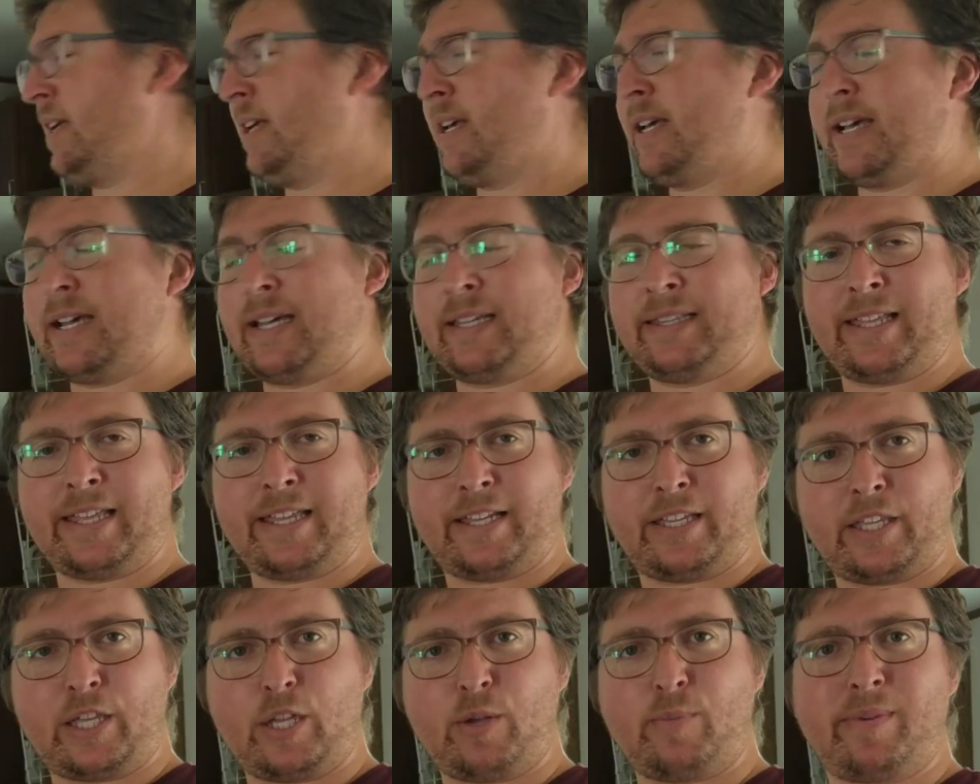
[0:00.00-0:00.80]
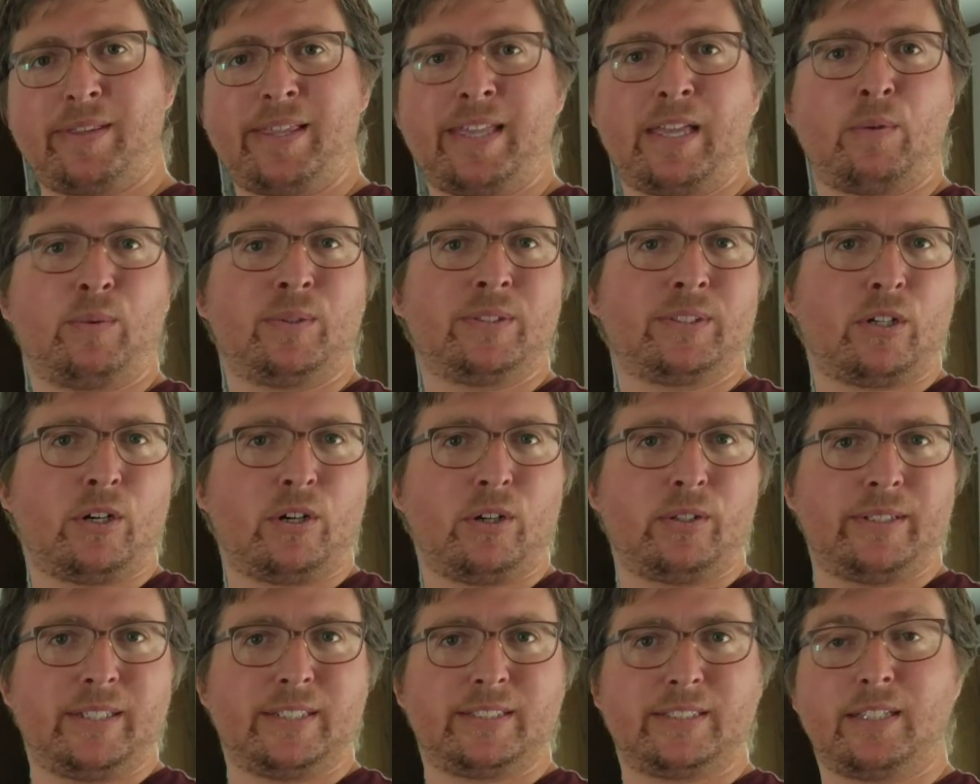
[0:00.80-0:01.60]
And they accumulate what's called
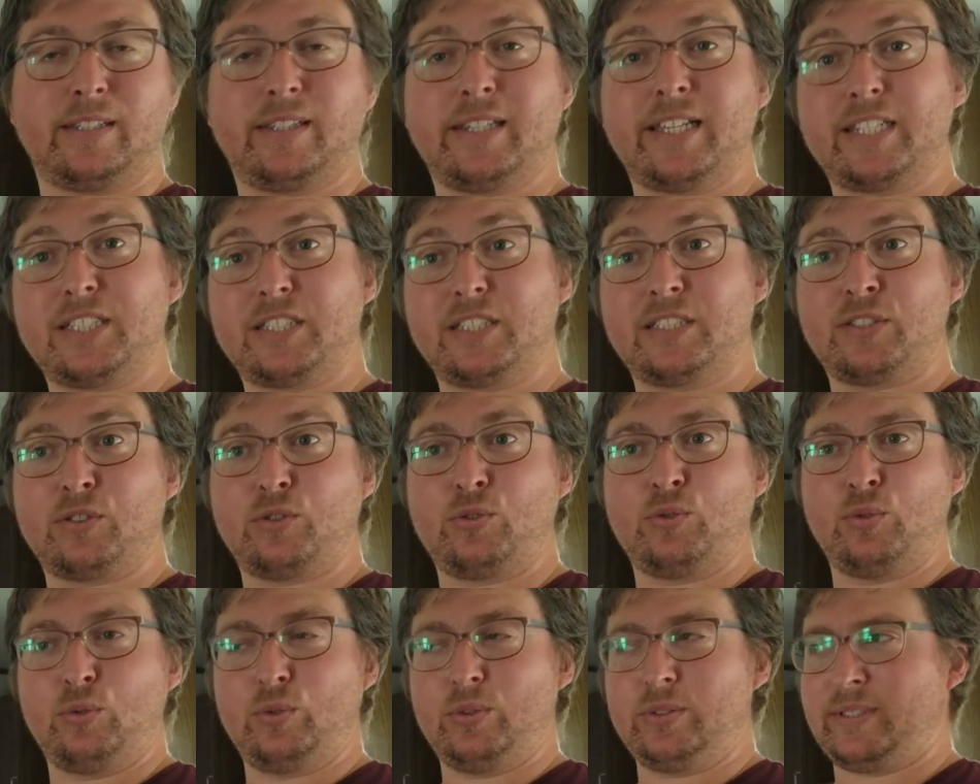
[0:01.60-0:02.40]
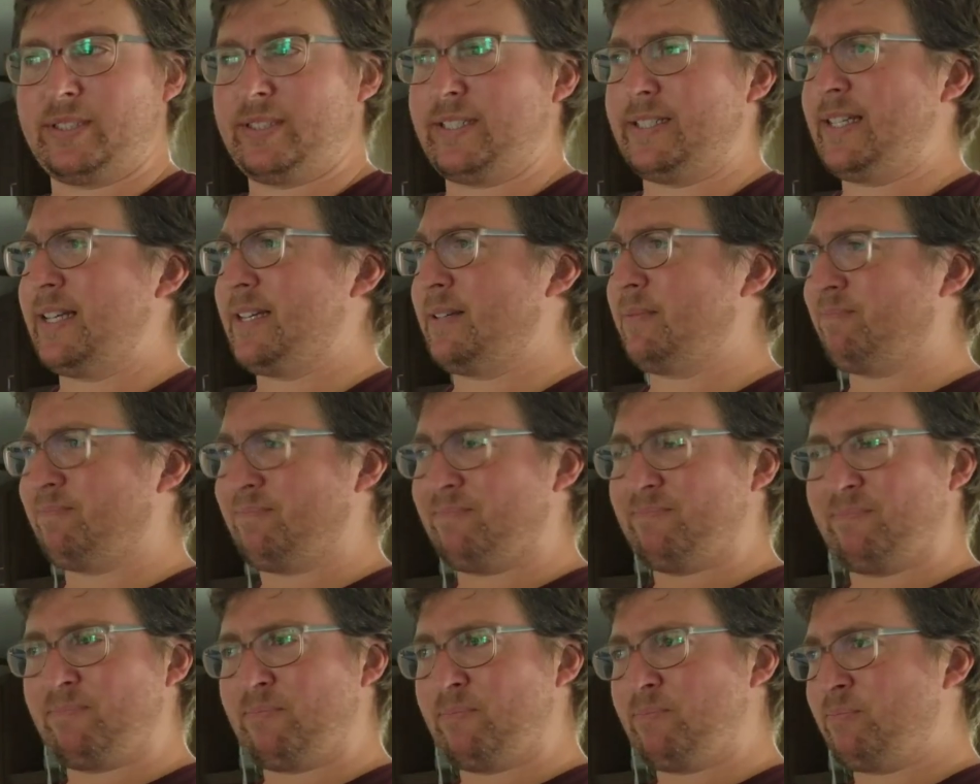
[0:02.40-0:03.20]
a silicious ooze. You get
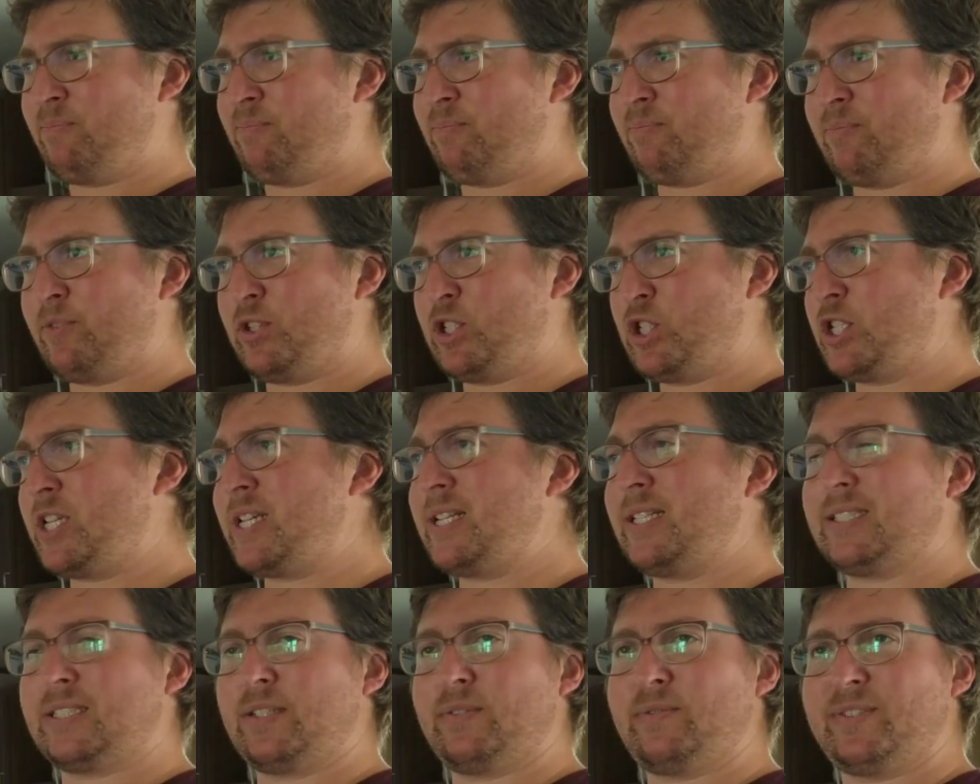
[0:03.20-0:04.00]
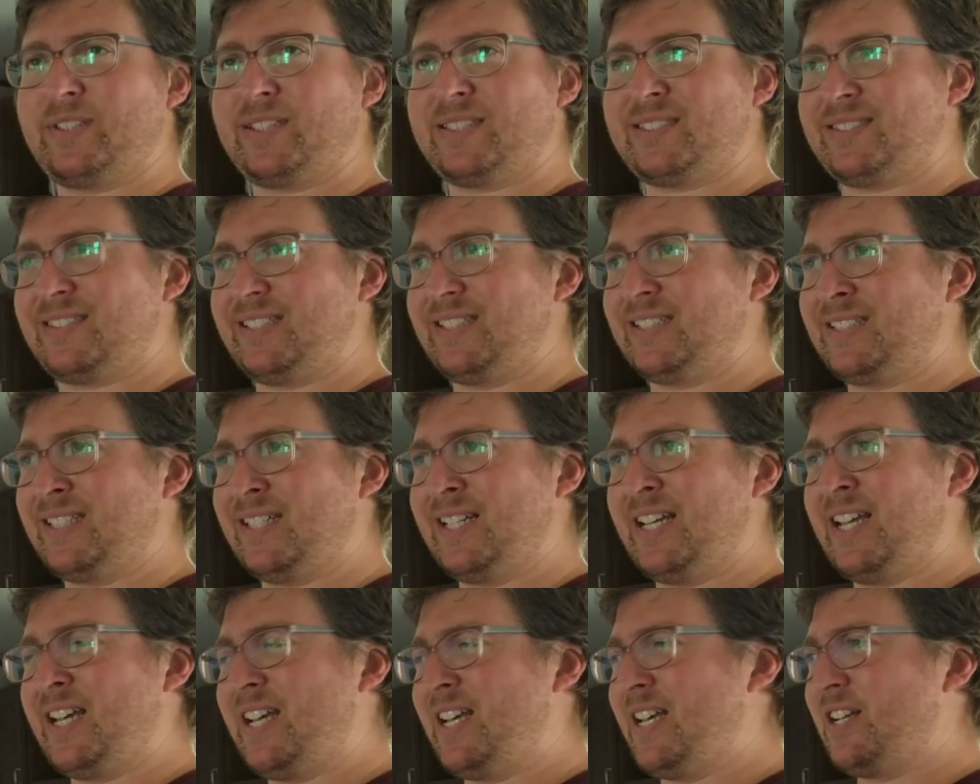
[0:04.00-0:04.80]
sheets of just this
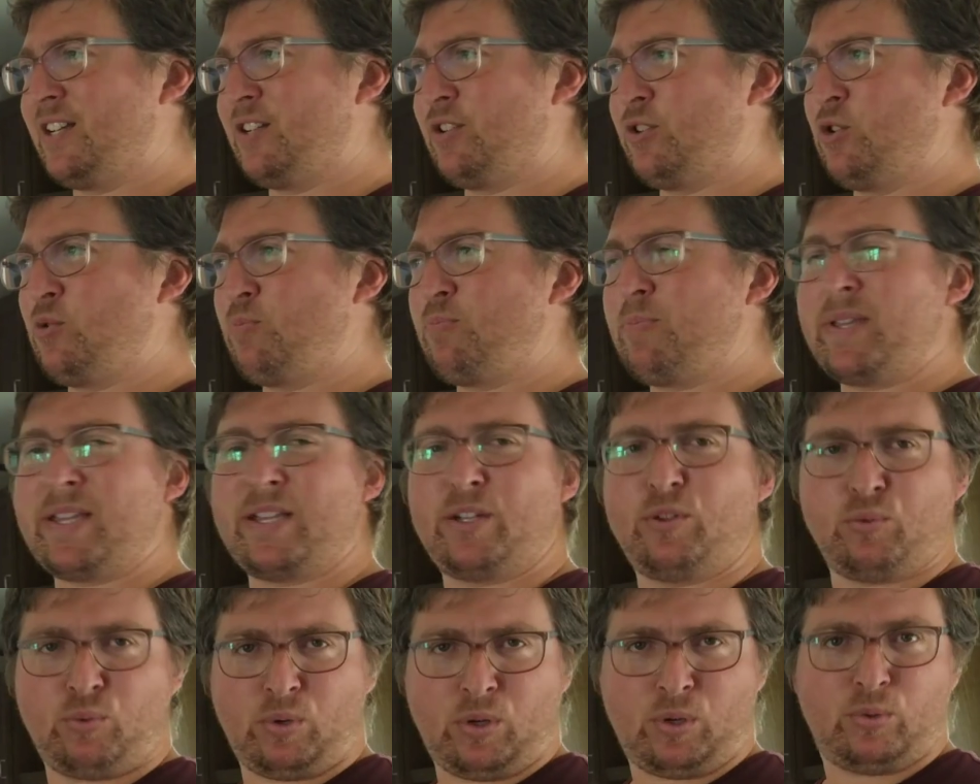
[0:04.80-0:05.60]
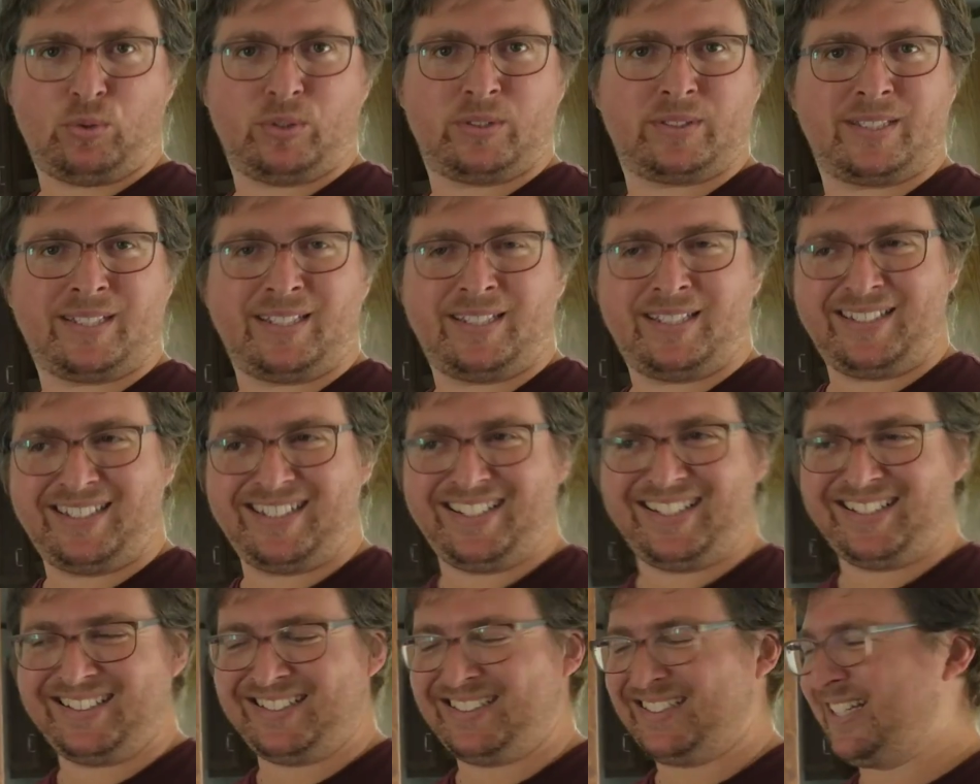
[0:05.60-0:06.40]
goopy, gross,
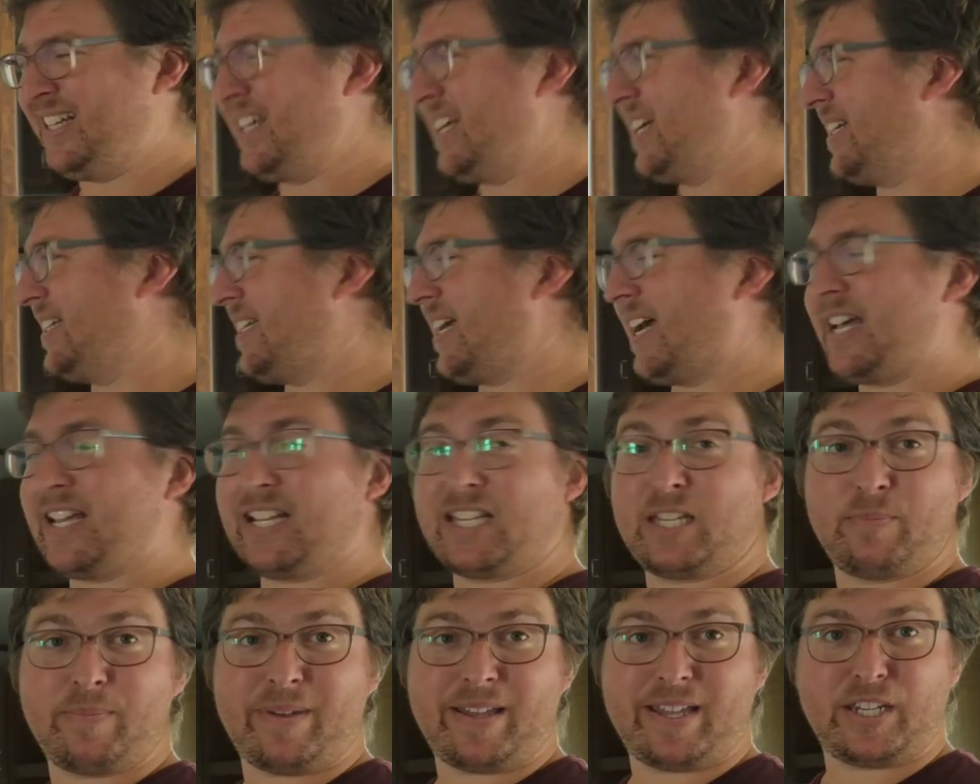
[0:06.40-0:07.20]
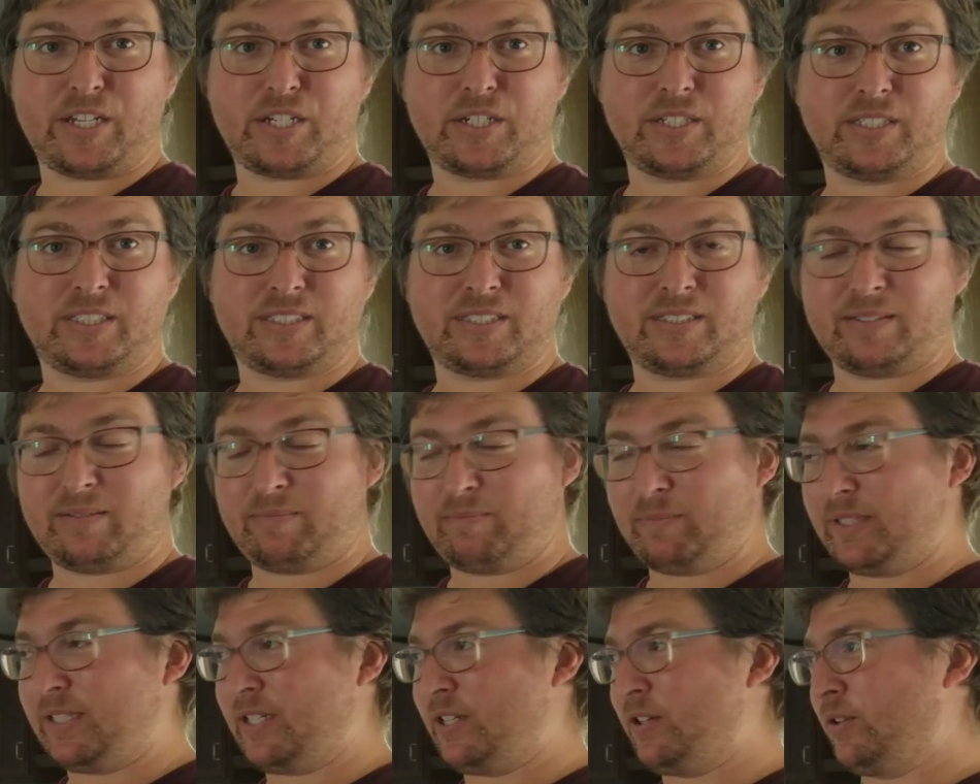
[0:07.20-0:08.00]
diatomaceous
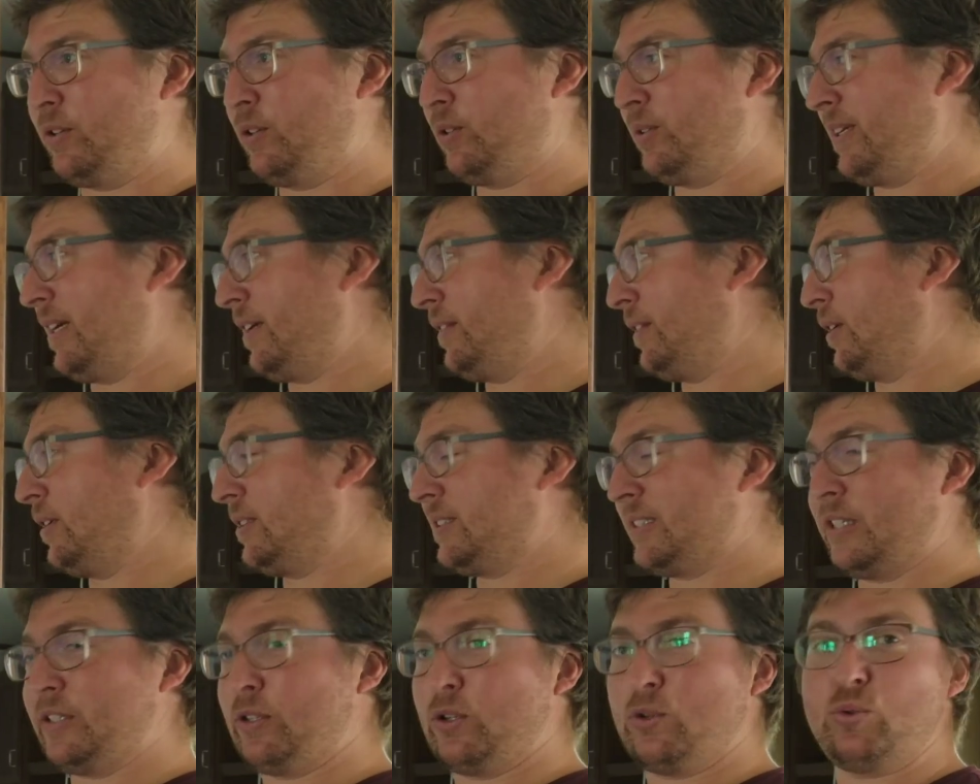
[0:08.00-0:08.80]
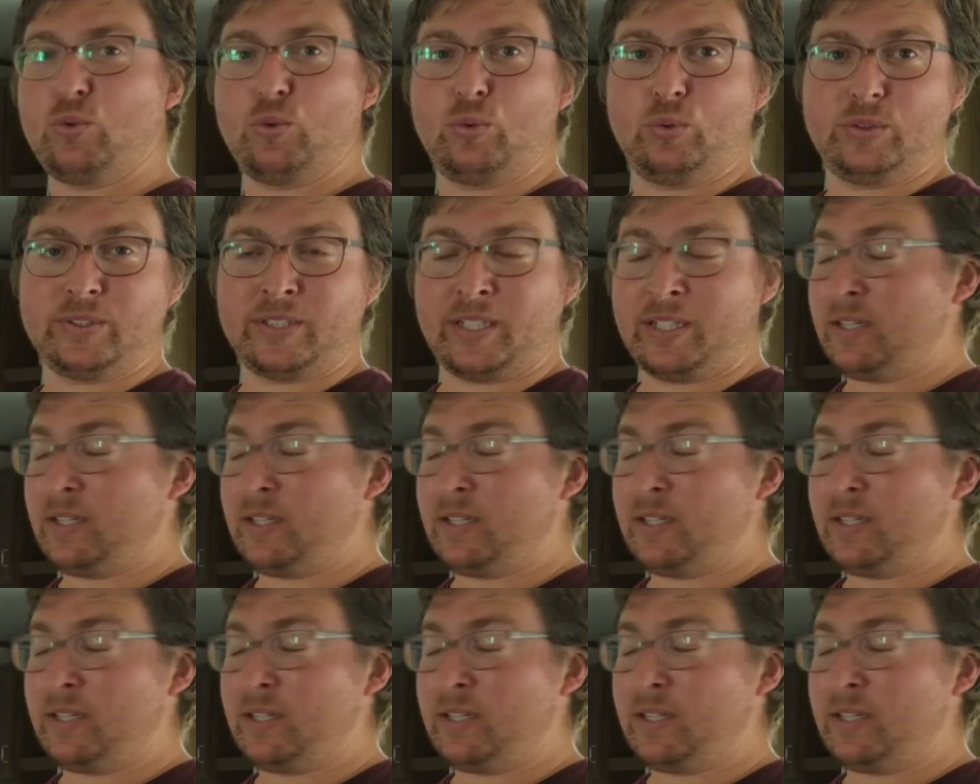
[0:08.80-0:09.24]
material down there. It's an ooze.